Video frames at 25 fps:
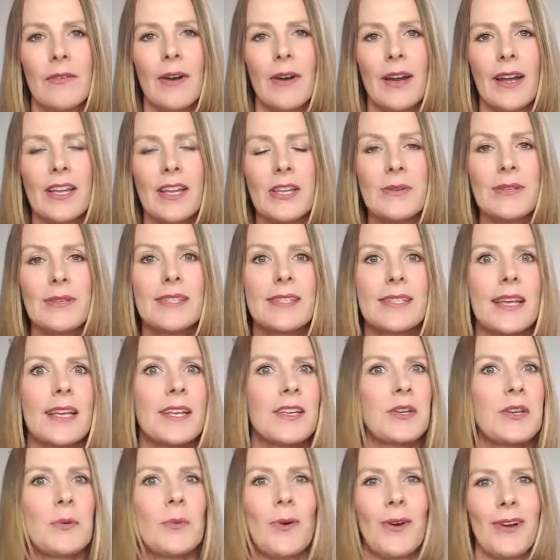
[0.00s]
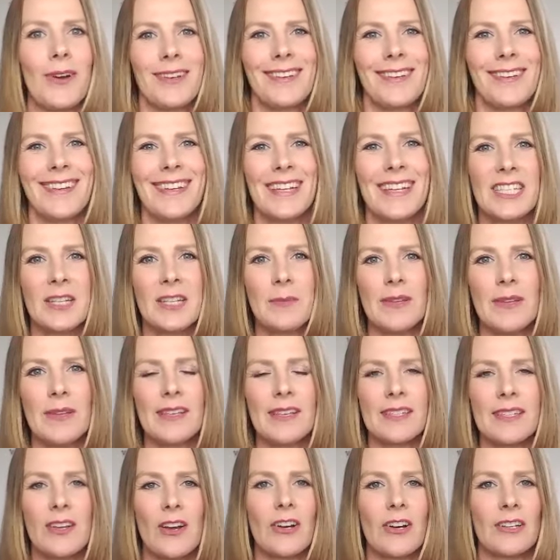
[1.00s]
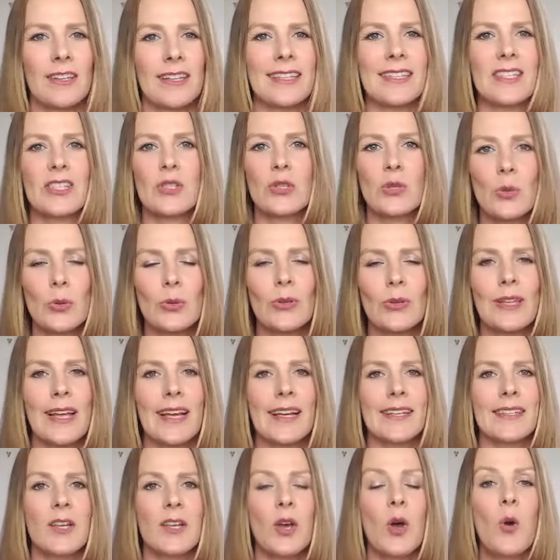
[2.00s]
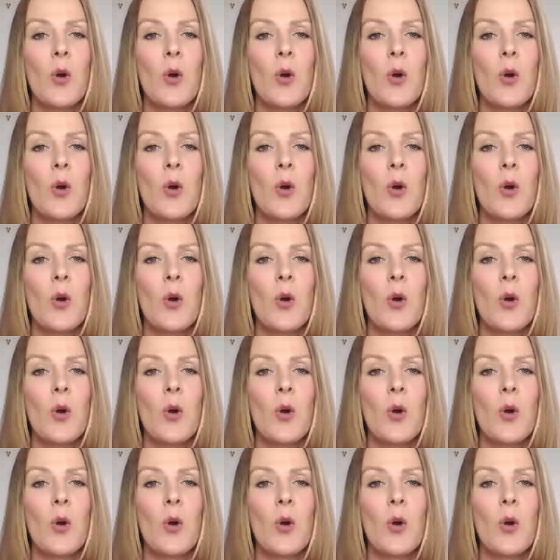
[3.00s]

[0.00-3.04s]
right? You say you want to be this heart-led, soul-led,